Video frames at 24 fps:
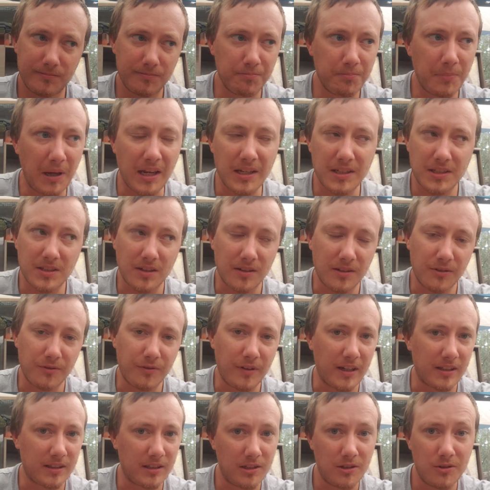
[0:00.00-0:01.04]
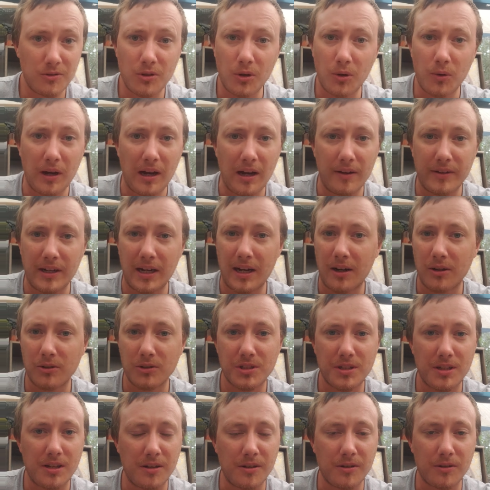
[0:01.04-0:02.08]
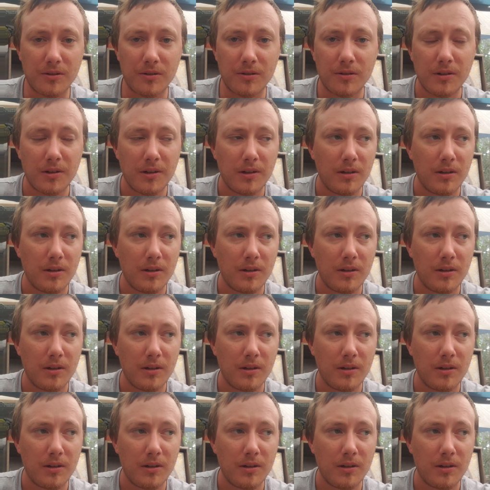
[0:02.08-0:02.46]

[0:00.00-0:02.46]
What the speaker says: based on the fact that you don't have a house here.